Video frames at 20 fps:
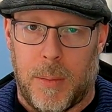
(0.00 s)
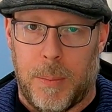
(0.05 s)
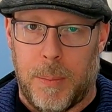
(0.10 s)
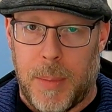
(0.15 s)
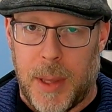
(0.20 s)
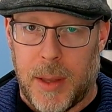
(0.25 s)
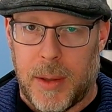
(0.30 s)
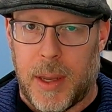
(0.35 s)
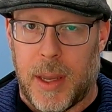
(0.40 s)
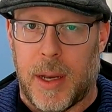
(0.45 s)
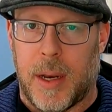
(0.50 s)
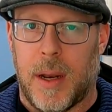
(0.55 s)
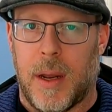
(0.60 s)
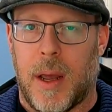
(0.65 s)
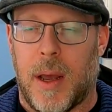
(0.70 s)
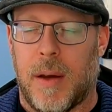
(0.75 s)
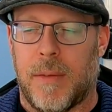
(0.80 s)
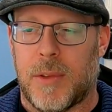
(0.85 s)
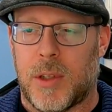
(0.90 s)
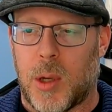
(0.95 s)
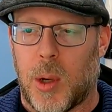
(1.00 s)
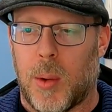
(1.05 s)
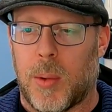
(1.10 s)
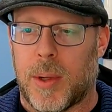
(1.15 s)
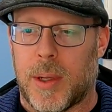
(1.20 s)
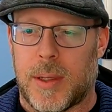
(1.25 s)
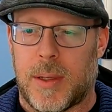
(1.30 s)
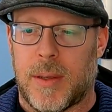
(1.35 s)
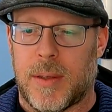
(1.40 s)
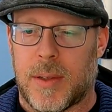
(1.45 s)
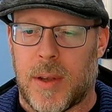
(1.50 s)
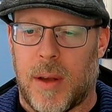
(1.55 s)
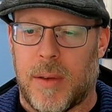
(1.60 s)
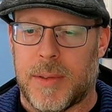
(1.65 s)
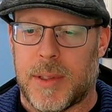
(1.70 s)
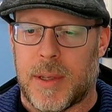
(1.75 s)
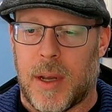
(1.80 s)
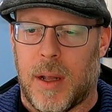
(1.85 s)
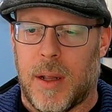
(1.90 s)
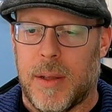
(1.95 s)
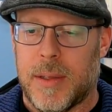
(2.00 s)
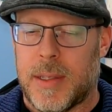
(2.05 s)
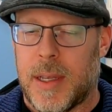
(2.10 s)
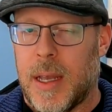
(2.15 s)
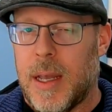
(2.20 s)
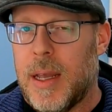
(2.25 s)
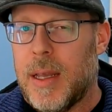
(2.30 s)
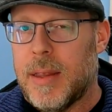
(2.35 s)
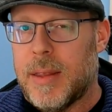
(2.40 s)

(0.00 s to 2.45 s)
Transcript: million of total dissolved solids,